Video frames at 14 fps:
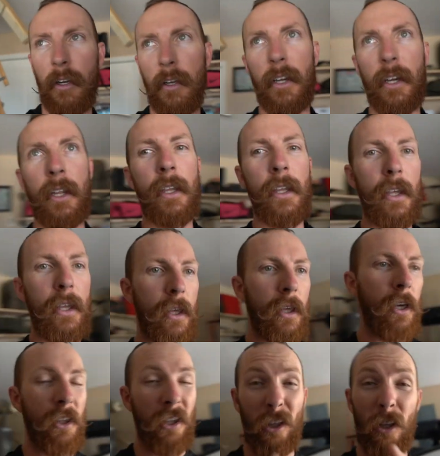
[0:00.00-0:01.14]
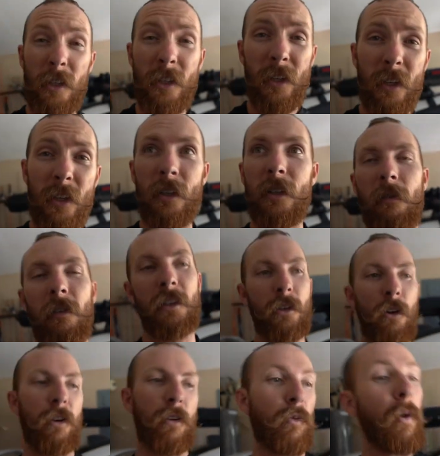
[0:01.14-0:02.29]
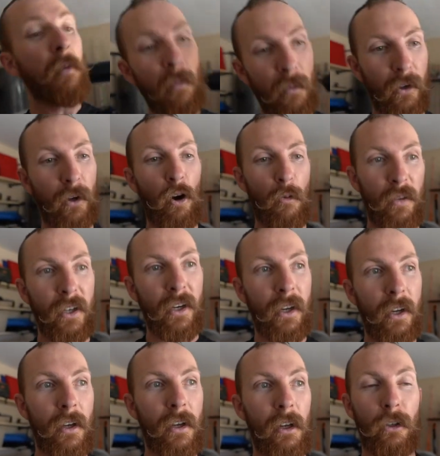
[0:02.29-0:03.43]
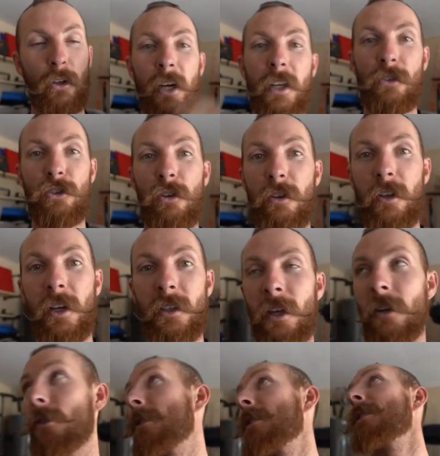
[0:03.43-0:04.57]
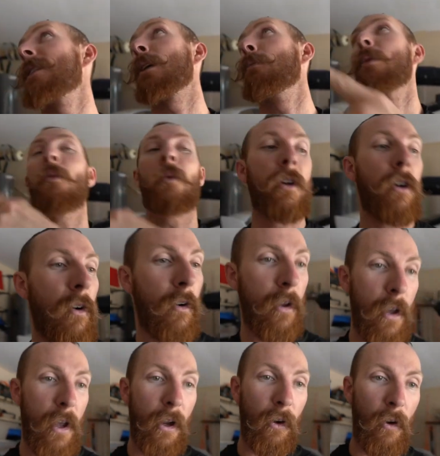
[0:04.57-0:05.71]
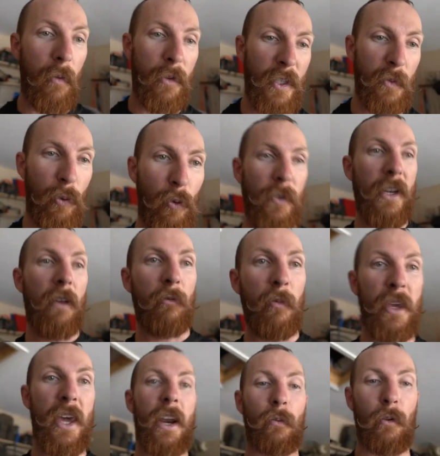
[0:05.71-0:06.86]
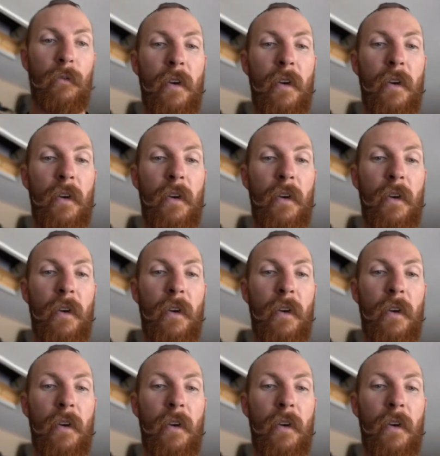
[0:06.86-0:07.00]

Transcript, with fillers: on in the closet. Devin has already ripped up the carpet. I'll go ahead and show you guys that in just a second, but we are grabbing these boards down from the attic real